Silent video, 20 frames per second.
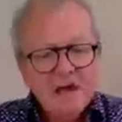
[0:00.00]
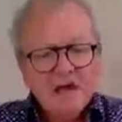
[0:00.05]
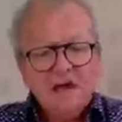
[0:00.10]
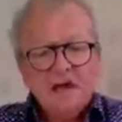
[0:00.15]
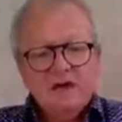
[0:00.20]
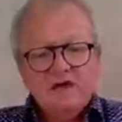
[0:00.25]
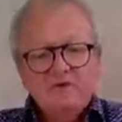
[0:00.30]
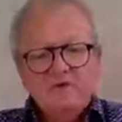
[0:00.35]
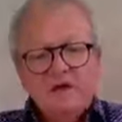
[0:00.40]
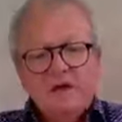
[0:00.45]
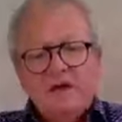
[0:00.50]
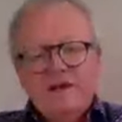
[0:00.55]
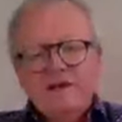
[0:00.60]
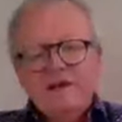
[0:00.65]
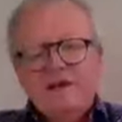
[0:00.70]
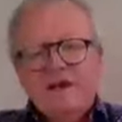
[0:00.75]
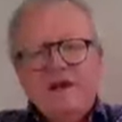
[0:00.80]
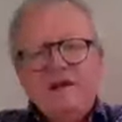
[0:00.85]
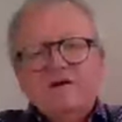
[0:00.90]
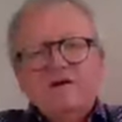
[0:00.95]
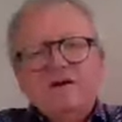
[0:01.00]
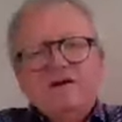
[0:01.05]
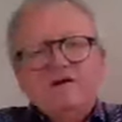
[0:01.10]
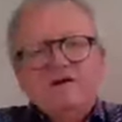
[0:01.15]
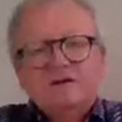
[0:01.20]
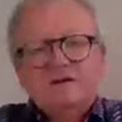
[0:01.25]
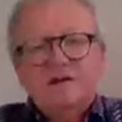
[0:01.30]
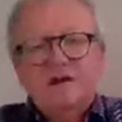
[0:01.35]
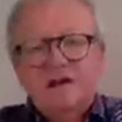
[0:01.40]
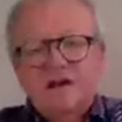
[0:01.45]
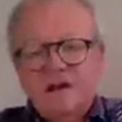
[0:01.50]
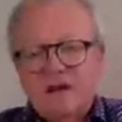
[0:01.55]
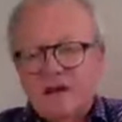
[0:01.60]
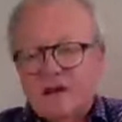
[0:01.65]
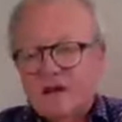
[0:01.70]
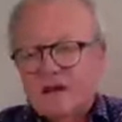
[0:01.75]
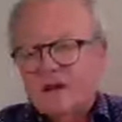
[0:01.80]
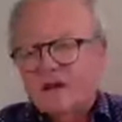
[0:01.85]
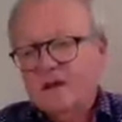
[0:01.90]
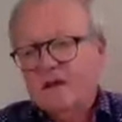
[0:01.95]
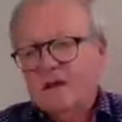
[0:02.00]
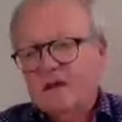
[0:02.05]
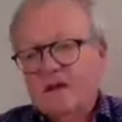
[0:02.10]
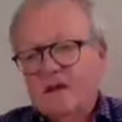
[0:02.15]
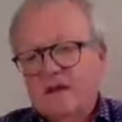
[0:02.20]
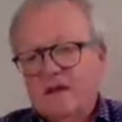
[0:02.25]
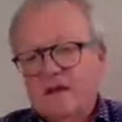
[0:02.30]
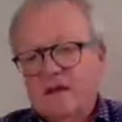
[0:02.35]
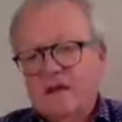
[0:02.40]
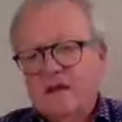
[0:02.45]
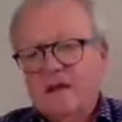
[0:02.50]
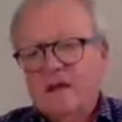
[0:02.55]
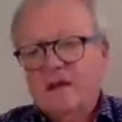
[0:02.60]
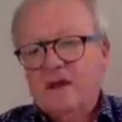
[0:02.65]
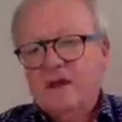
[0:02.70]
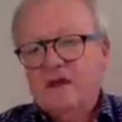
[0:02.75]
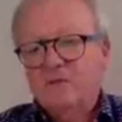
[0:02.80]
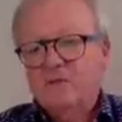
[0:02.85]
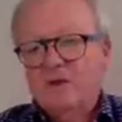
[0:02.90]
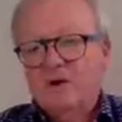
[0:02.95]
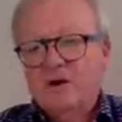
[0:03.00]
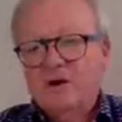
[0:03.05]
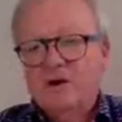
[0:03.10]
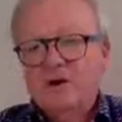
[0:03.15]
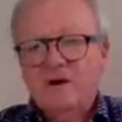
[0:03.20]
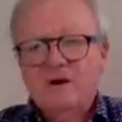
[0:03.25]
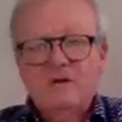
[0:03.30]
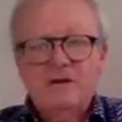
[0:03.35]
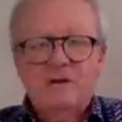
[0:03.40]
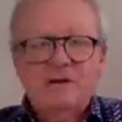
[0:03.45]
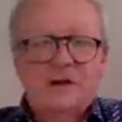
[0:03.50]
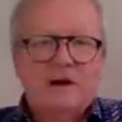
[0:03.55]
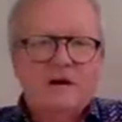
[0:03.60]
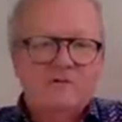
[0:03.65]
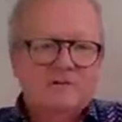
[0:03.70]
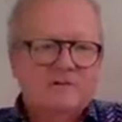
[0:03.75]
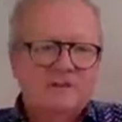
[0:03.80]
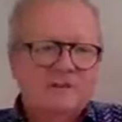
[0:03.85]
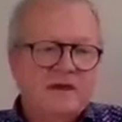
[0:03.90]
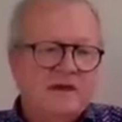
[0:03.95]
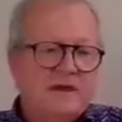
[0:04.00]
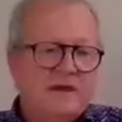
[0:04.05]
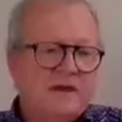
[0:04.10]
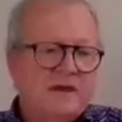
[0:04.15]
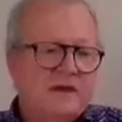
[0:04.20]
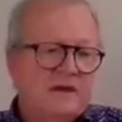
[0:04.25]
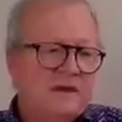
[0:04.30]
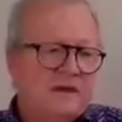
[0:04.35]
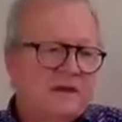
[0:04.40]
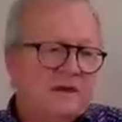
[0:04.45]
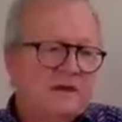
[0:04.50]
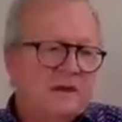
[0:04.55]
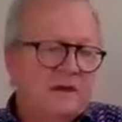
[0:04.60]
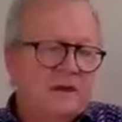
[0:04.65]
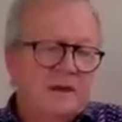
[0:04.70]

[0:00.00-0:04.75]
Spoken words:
And I really encourage anyone out there